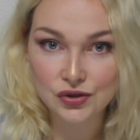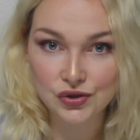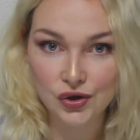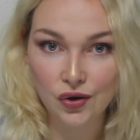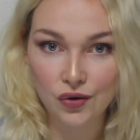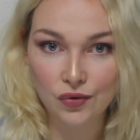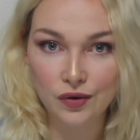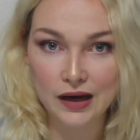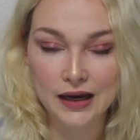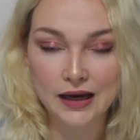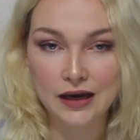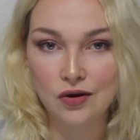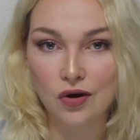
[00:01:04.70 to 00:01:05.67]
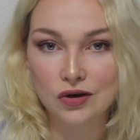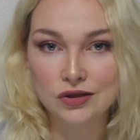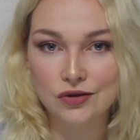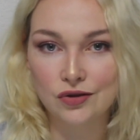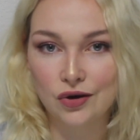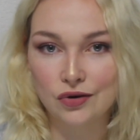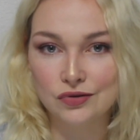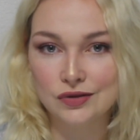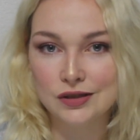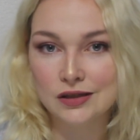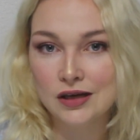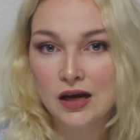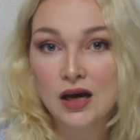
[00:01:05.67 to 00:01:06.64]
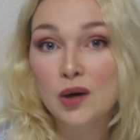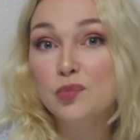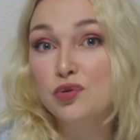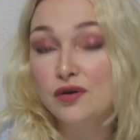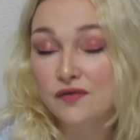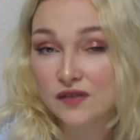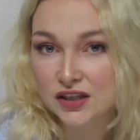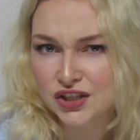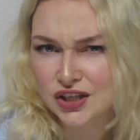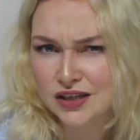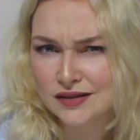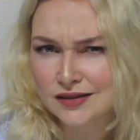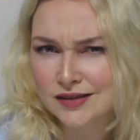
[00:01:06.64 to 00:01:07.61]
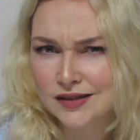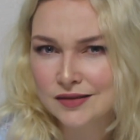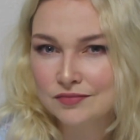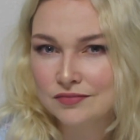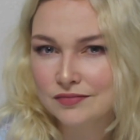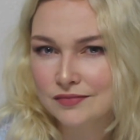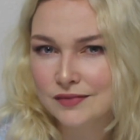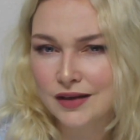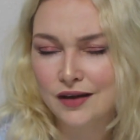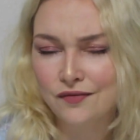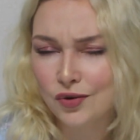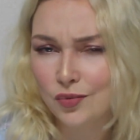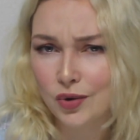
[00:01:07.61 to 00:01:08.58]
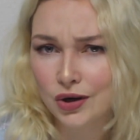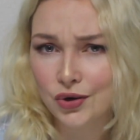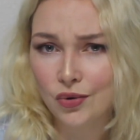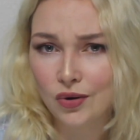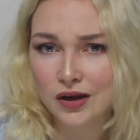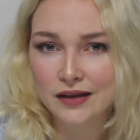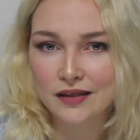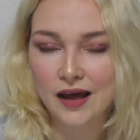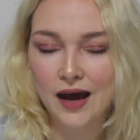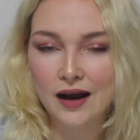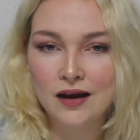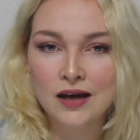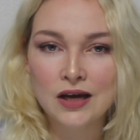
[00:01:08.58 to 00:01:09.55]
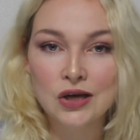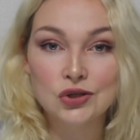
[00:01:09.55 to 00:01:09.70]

so he got those privileges, if you want to call it that.